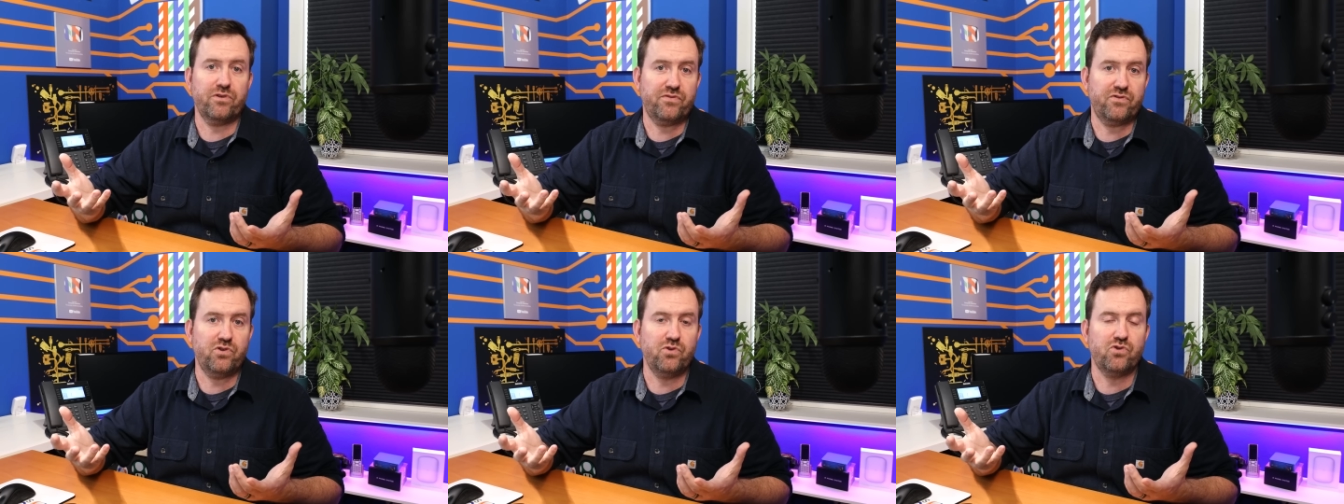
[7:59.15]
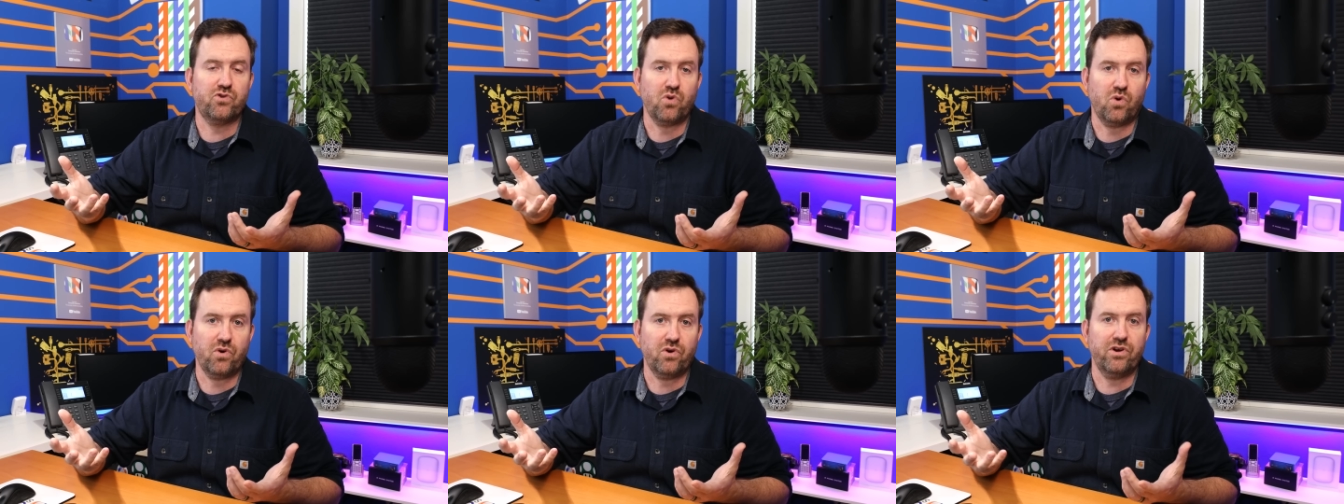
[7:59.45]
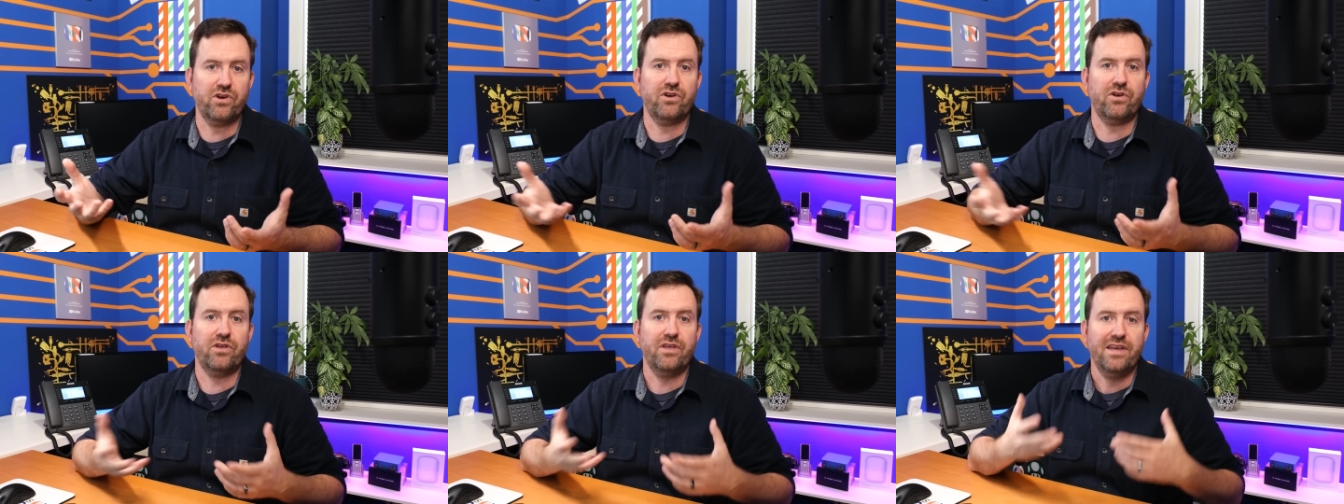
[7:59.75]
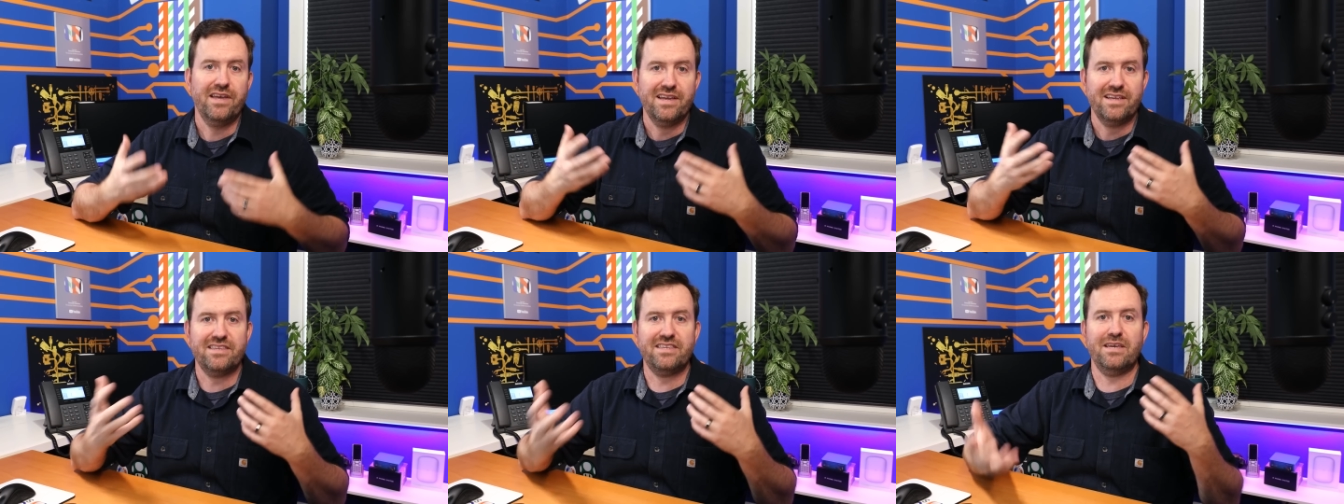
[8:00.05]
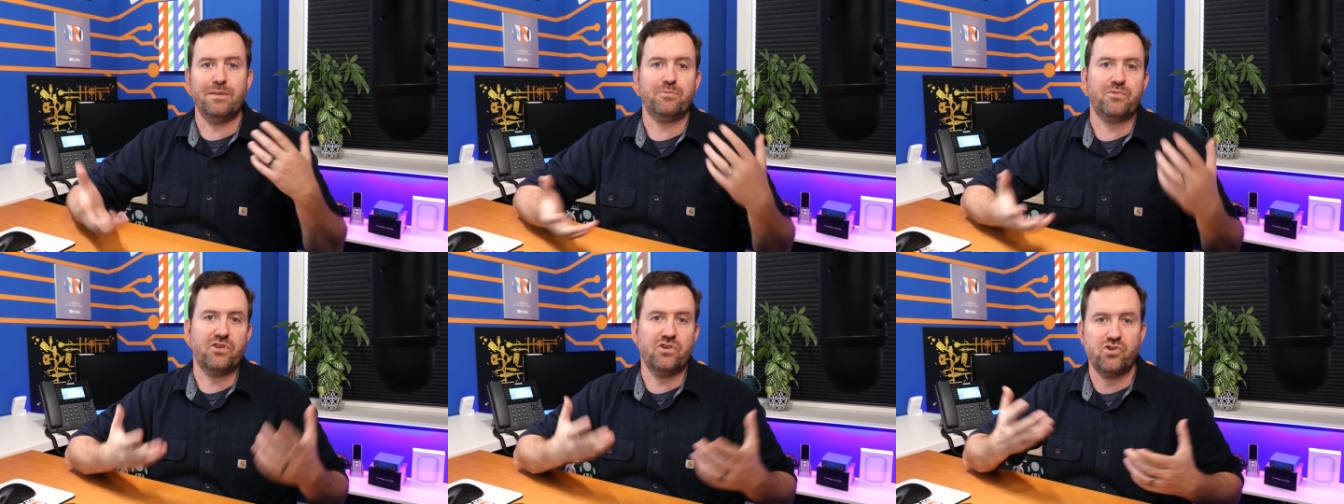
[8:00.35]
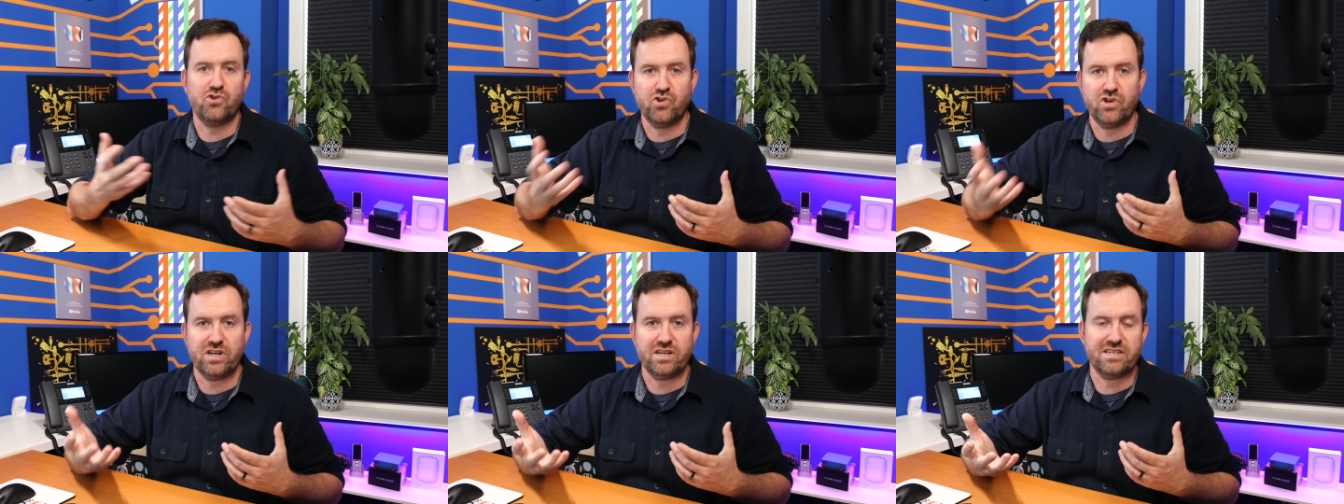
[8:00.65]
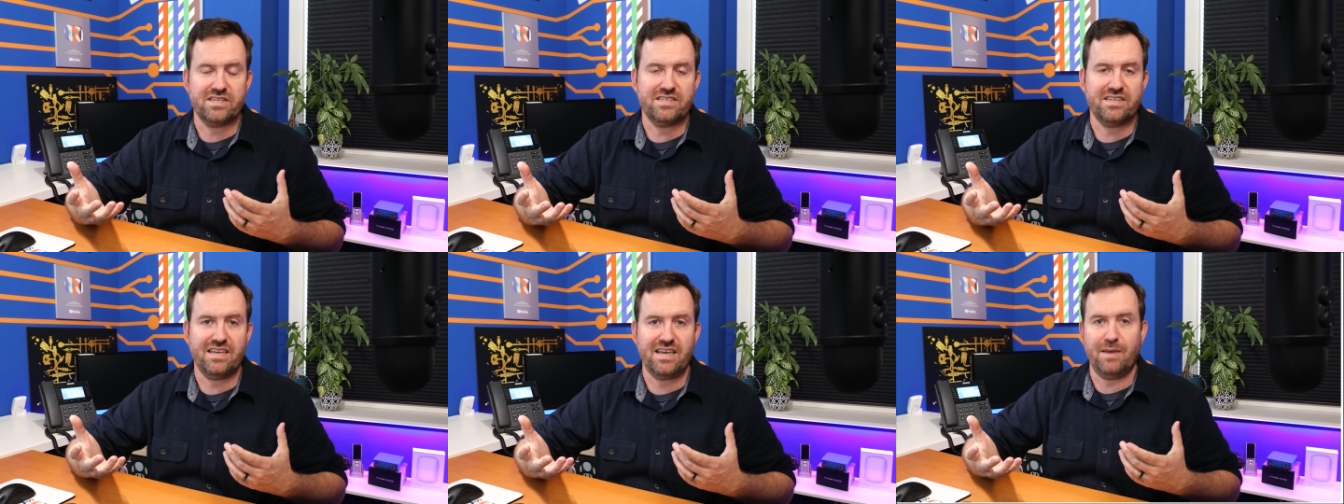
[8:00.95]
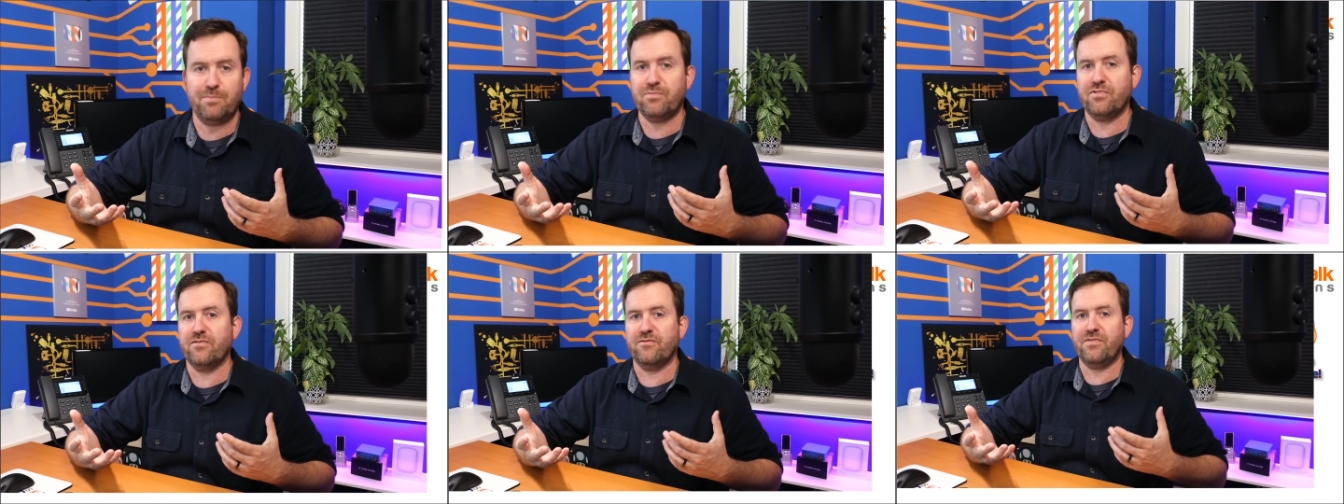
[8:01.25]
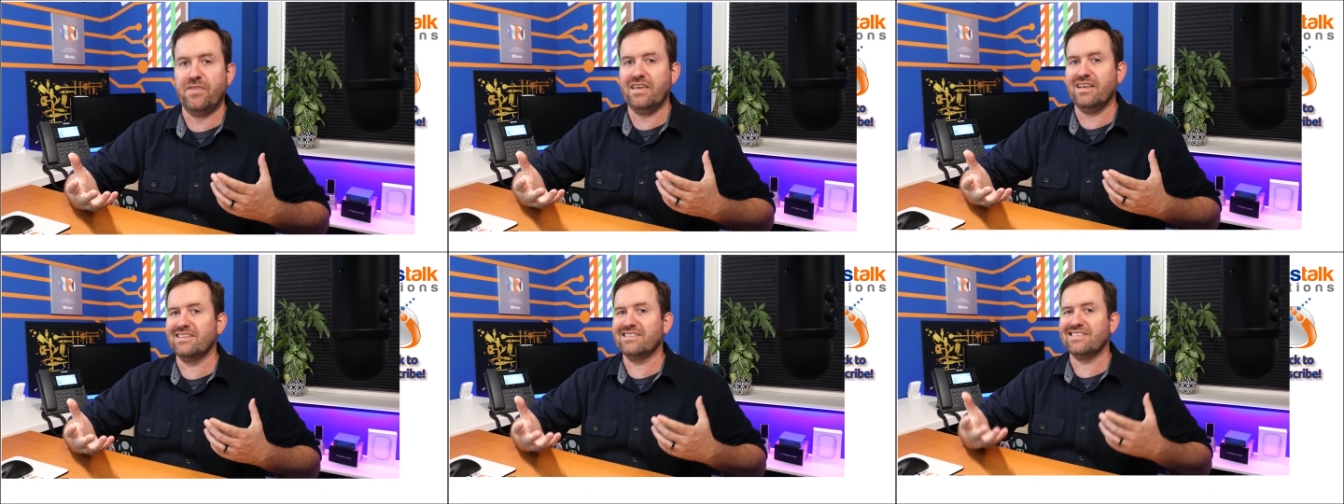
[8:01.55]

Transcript: of tutorial tips and tricks types of things